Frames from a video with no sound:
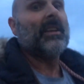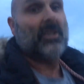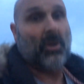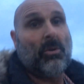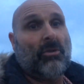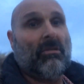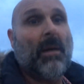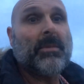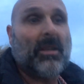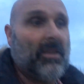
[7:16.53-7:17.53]
your 200
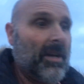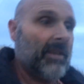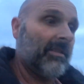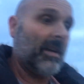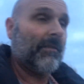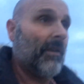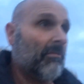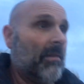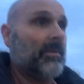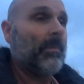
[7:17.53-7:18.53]
grams, your 30-35
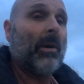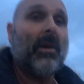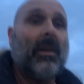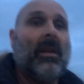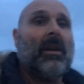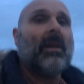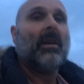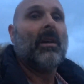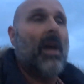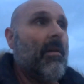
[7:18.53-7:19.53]
grams of protein
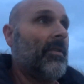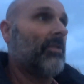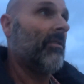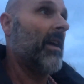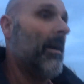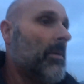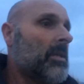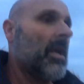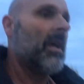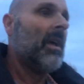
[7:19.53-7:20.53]
every 3
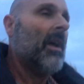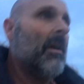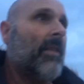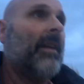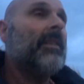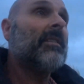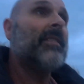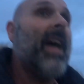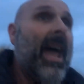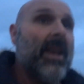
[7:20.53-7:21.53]
hours, then
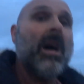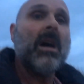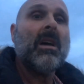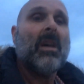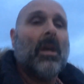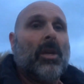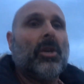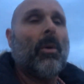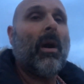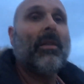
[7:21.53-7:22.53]

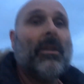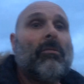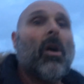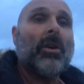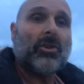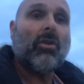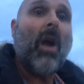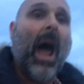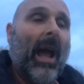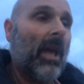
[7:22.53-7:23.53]
you're on the right
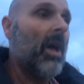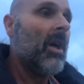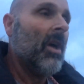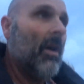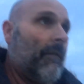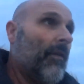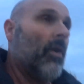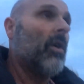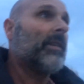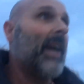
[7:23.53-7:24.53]
track
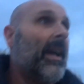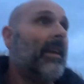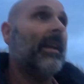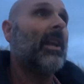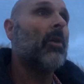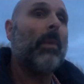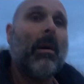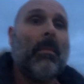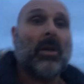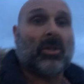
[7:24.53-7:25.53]
for gaining a little bit
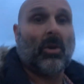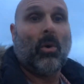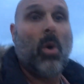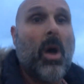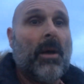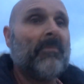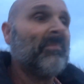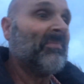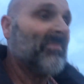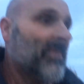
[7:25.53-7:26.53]
of muscle.
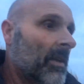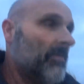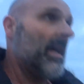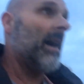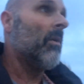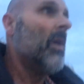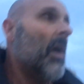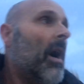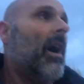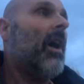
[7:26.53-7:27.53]
Now,
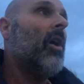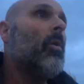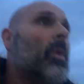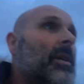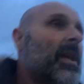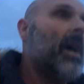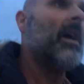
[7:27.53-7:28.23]
I would